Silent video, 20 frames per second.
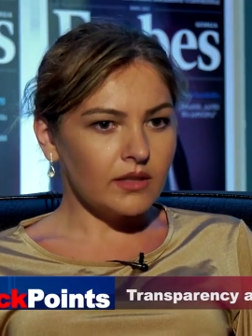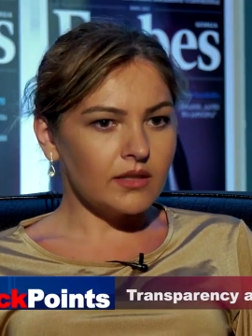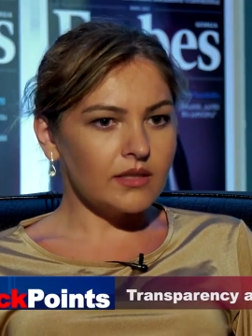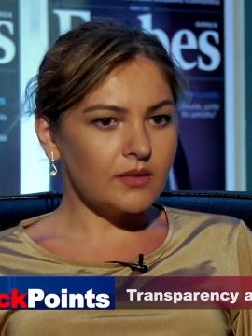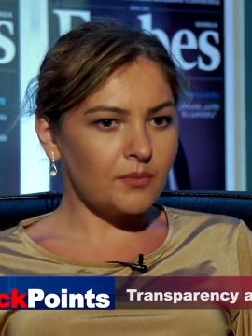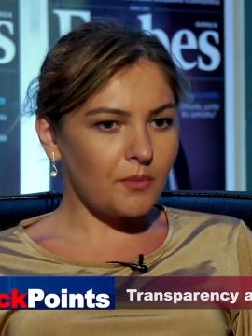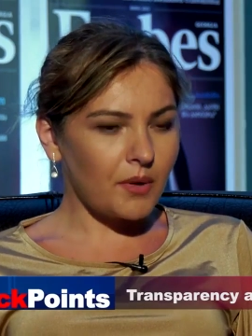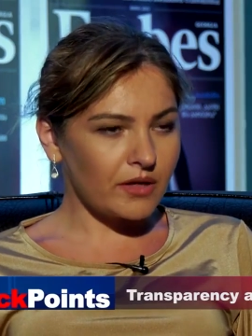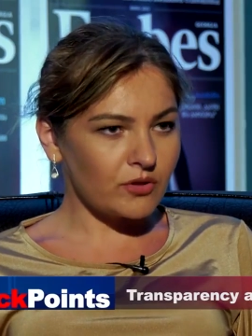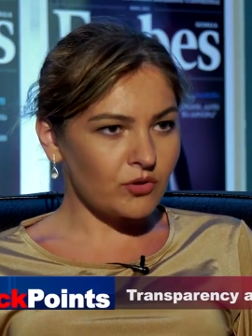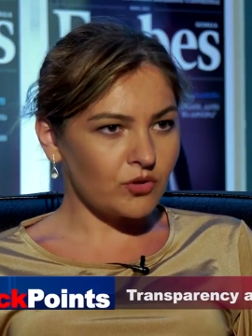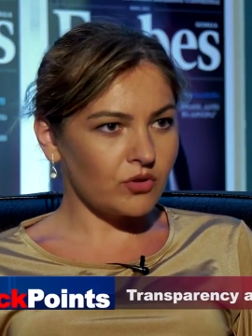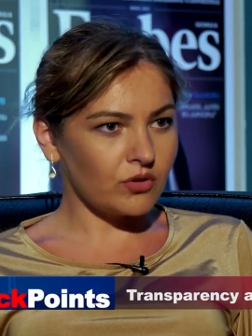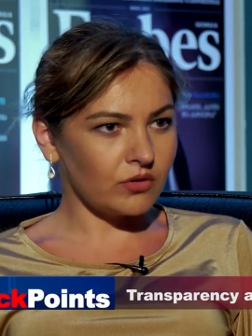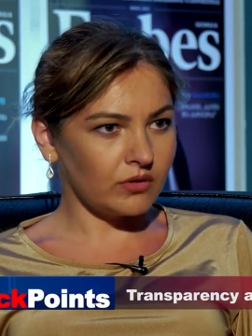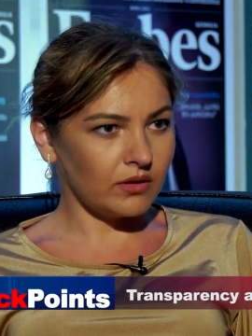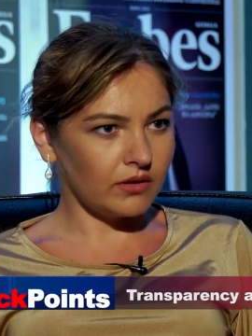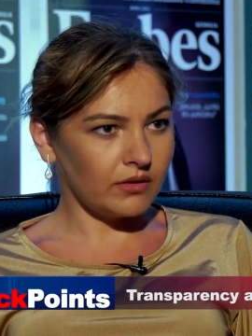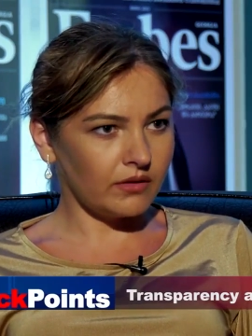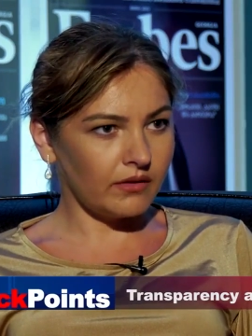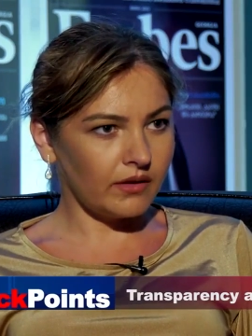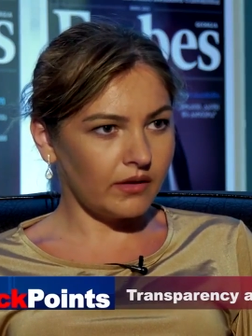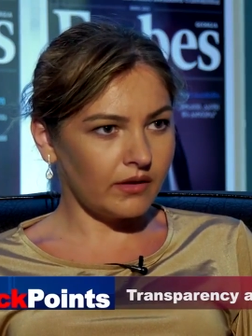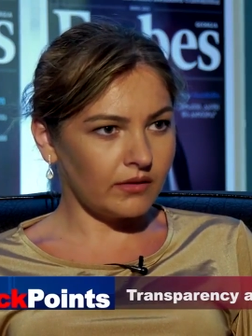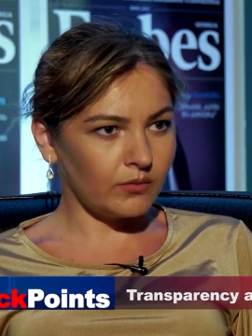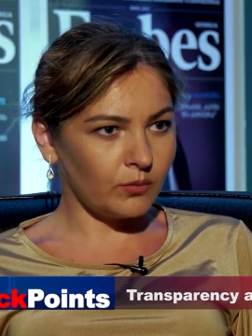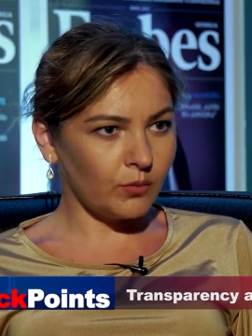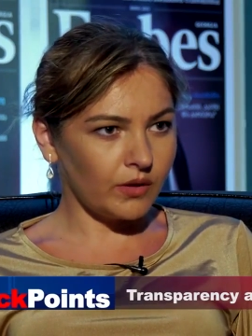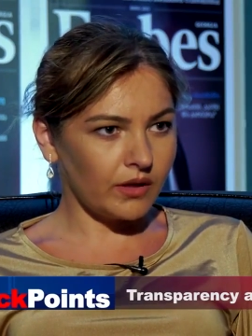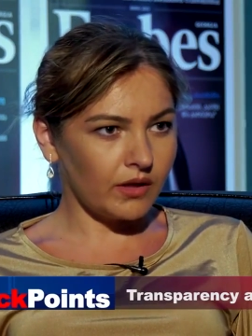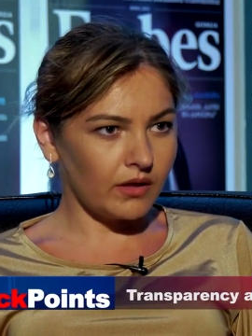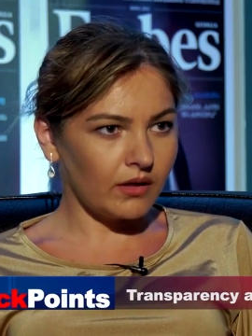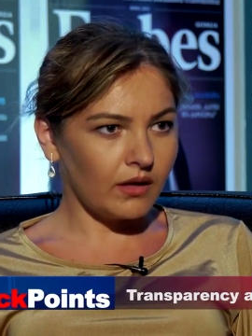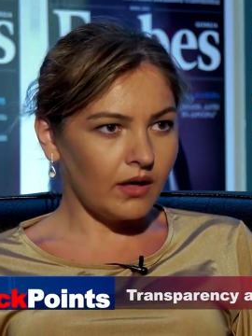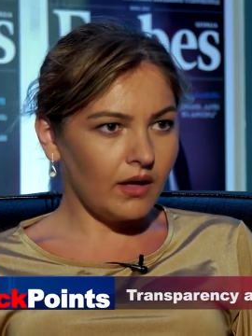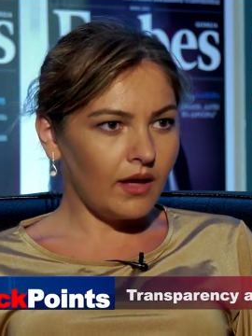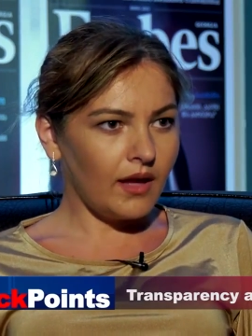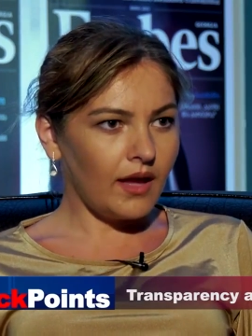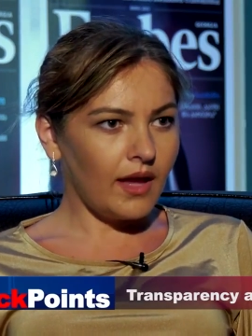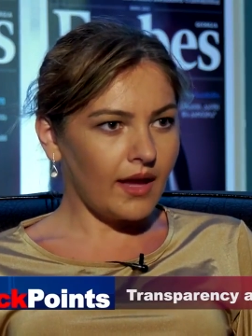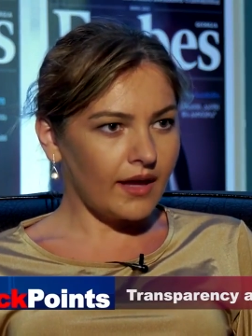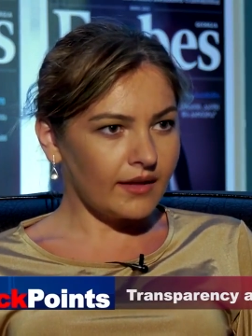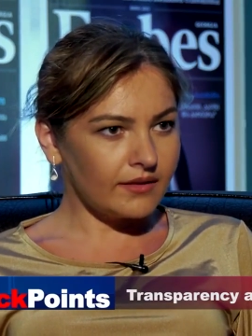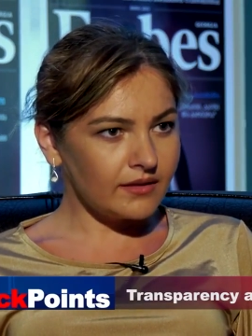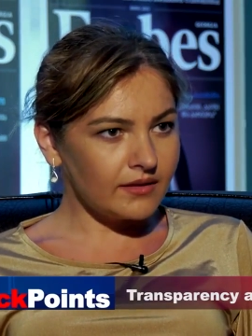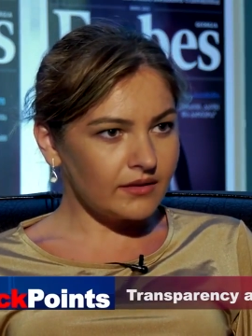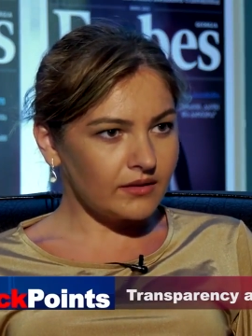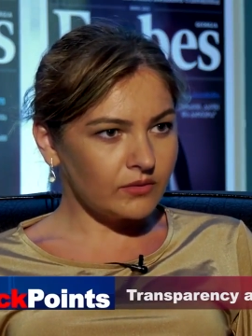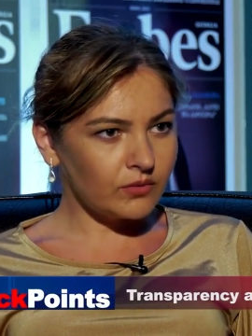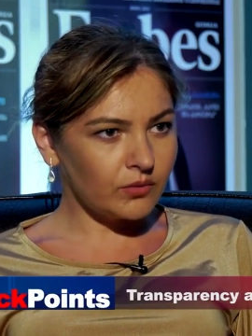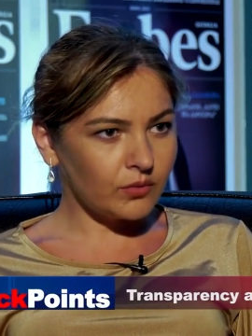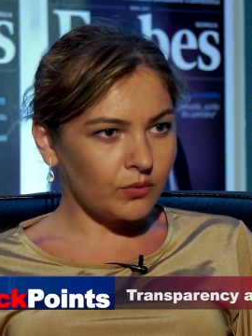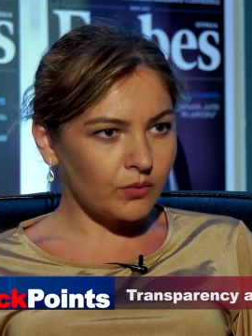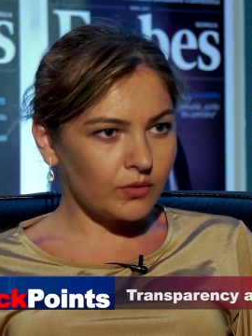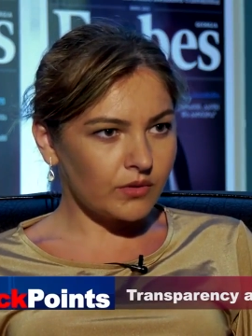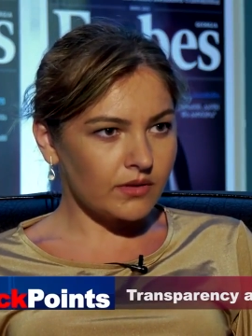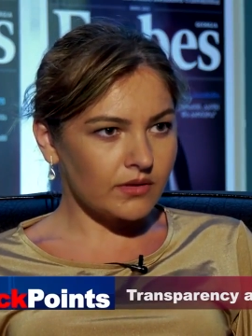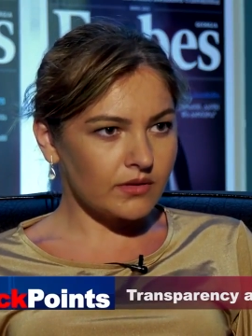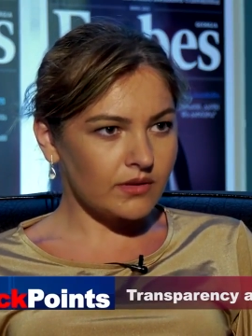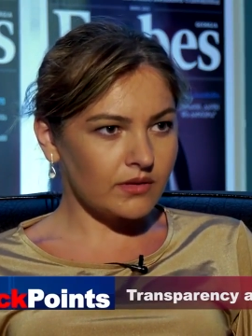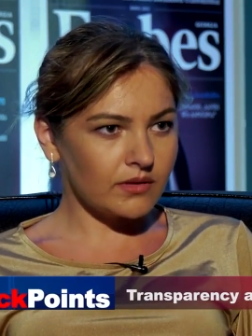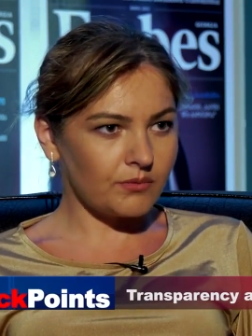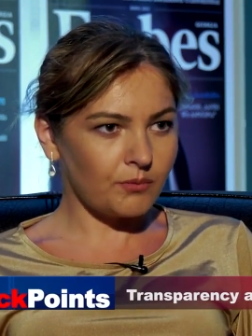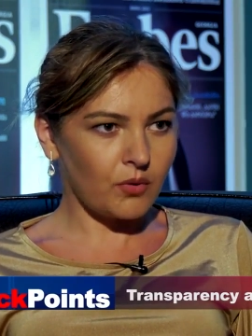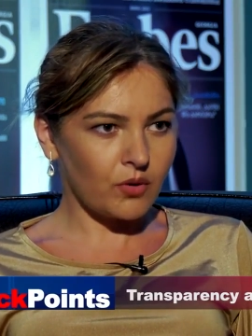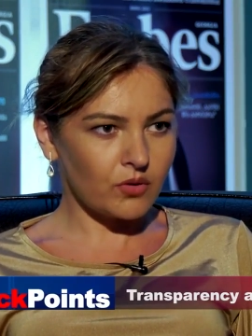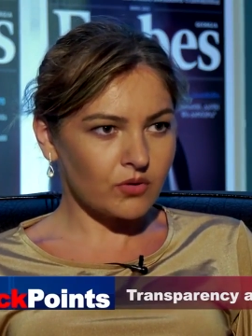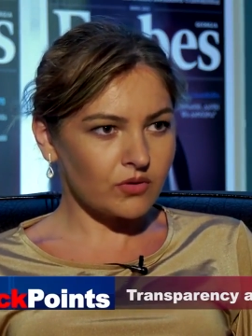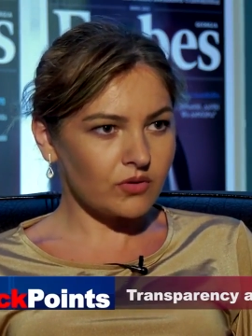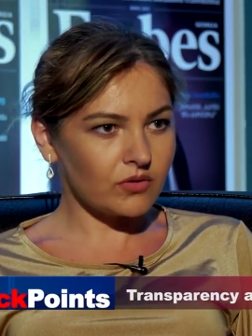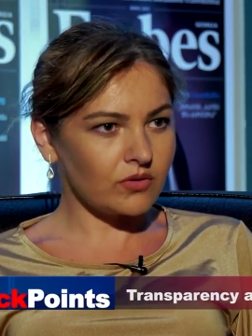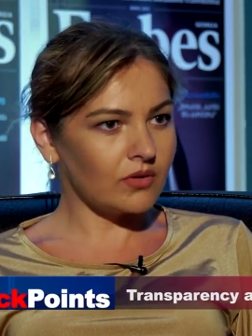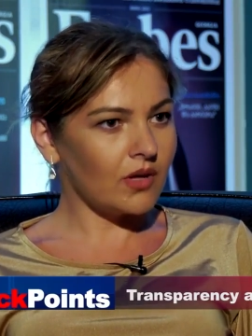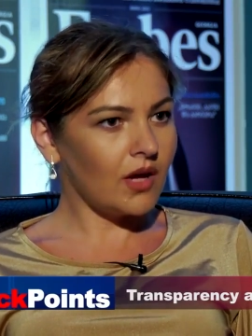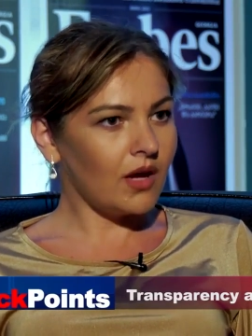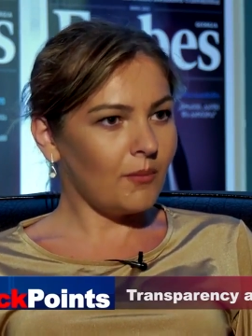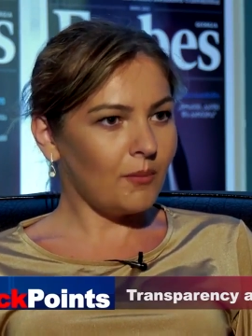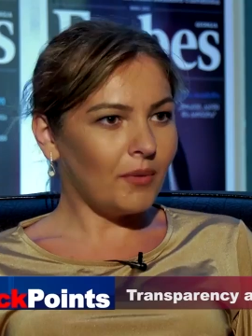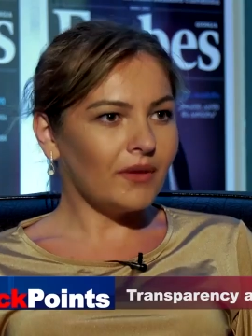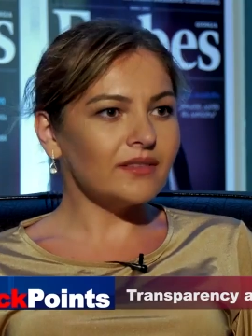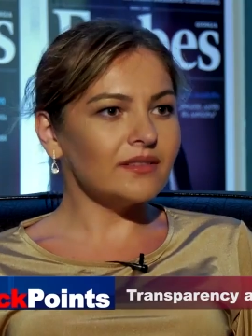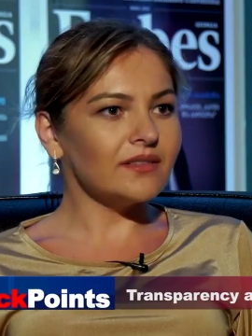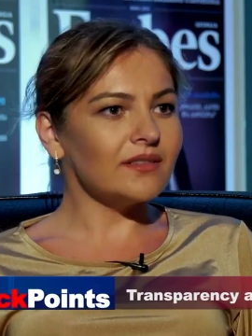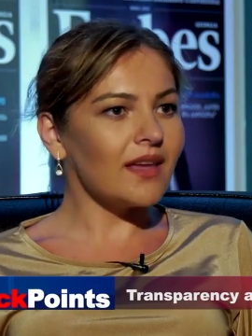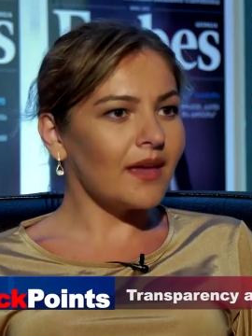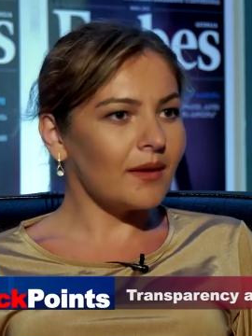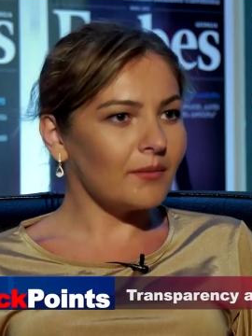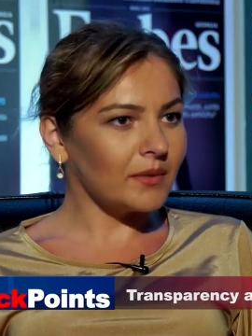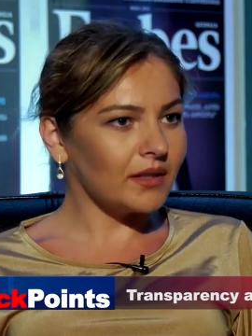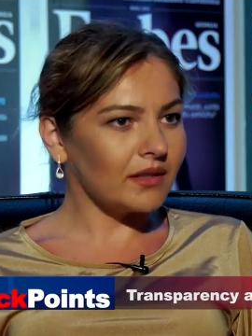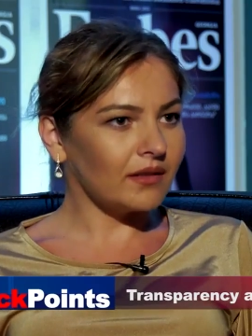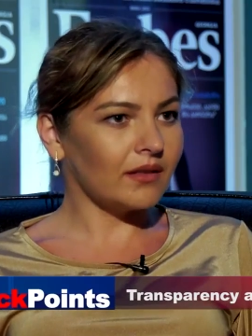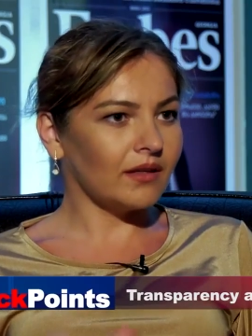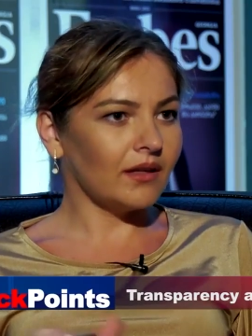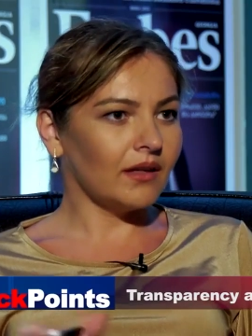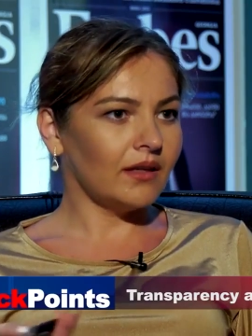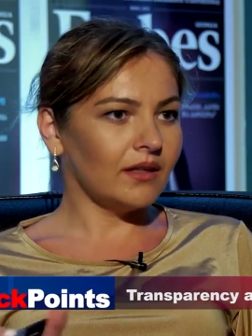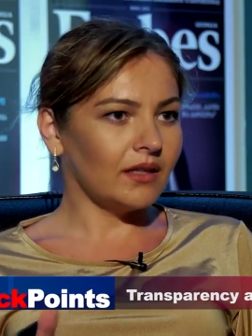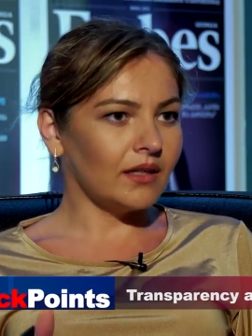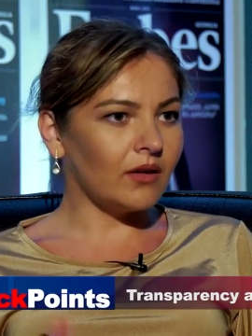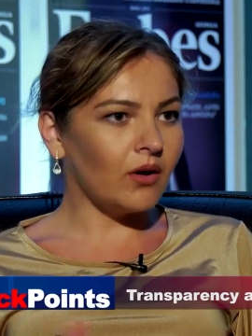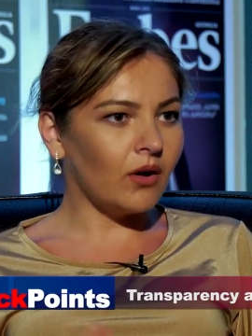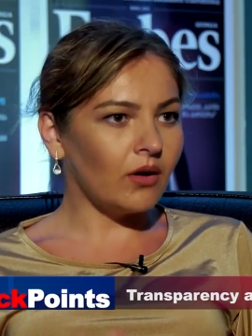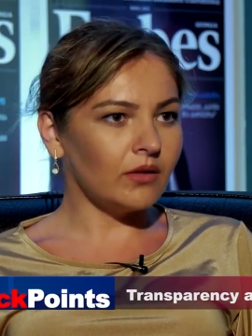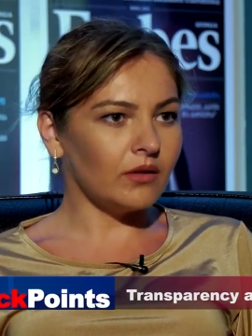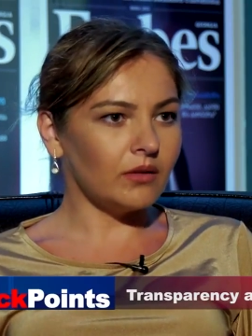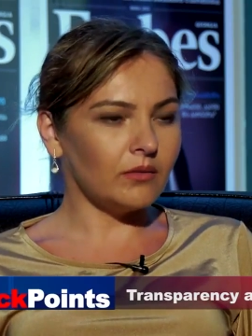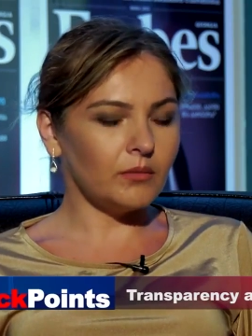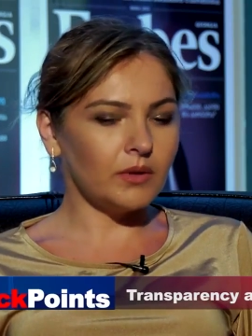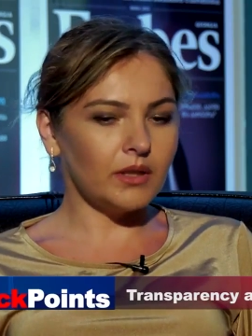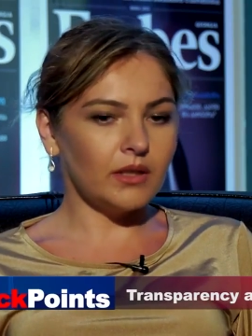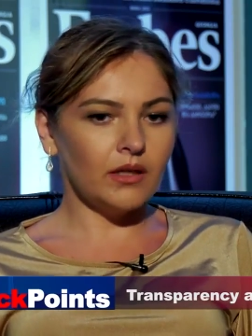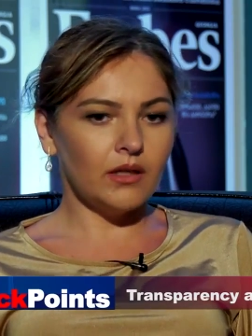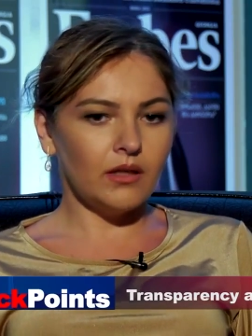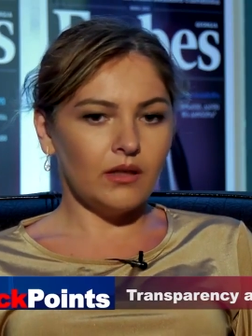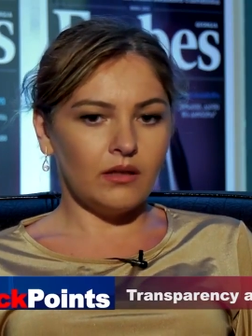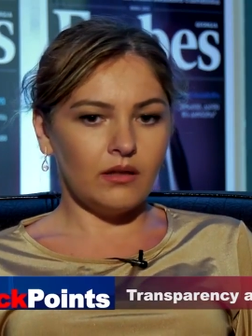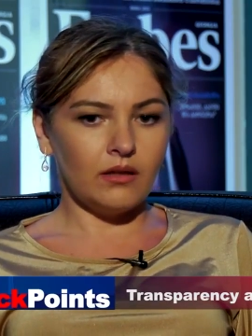especially that we are heading towards post-pandemic economy,